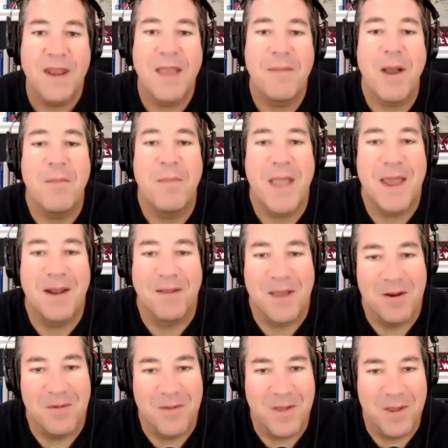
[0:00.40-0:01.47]
today about panel
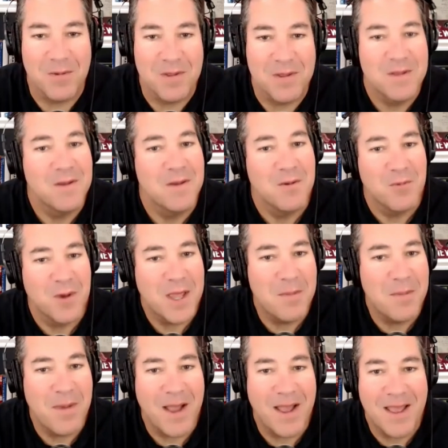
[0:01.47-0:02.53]
interviews. Ricky
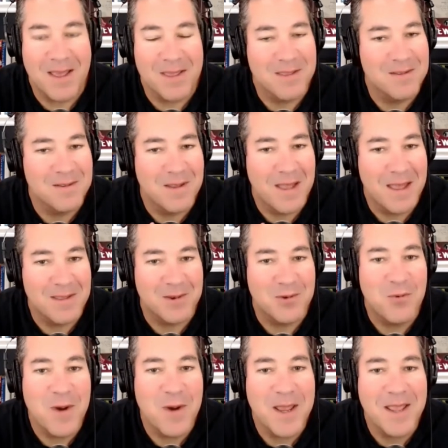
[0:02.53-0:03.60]
Baez, as a
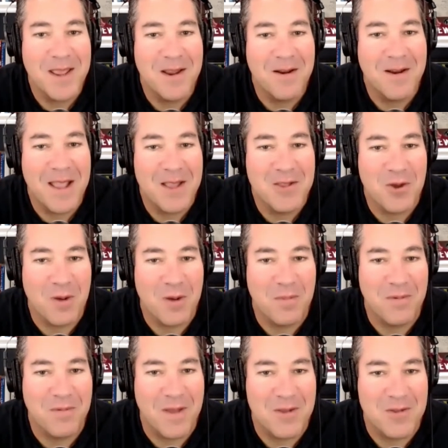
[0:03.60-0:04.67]
20 year HR
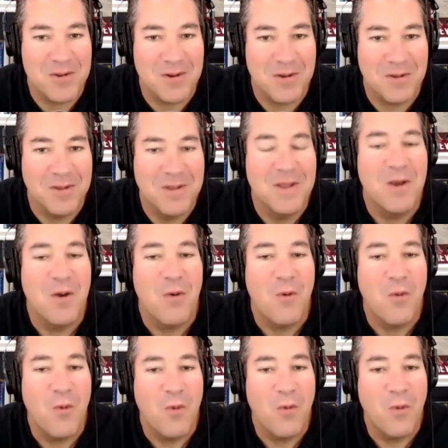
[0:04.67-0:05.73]
professional,
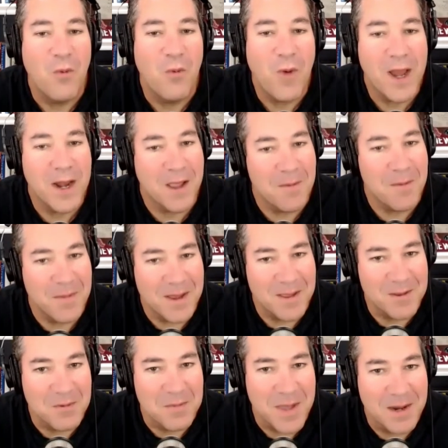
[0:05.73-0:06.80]
why do companies
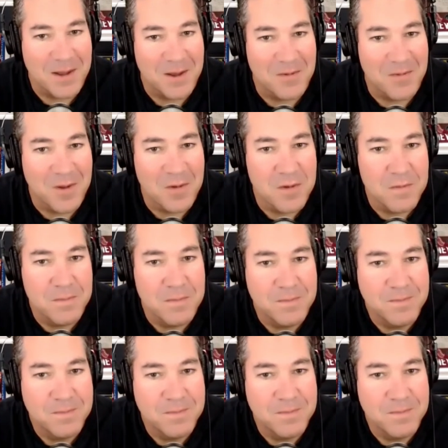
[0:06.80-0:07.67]
do panel interviews?